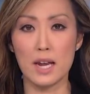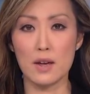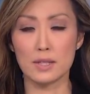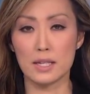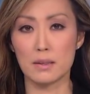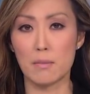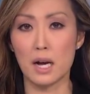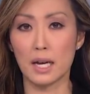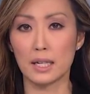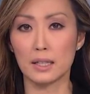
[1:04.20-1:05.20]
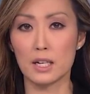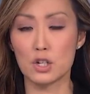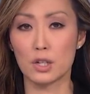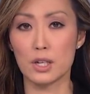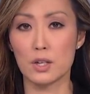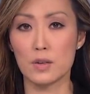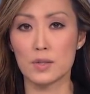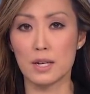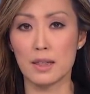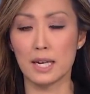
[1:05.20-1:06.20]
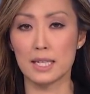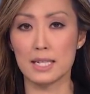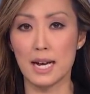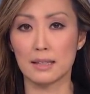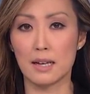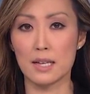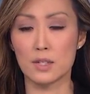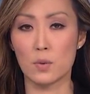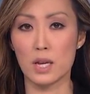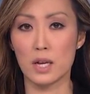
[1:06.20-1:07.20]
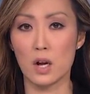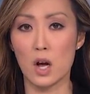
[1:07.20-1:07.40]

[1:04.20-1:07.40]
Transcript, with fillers: now says a mine allegedly used in that attack last week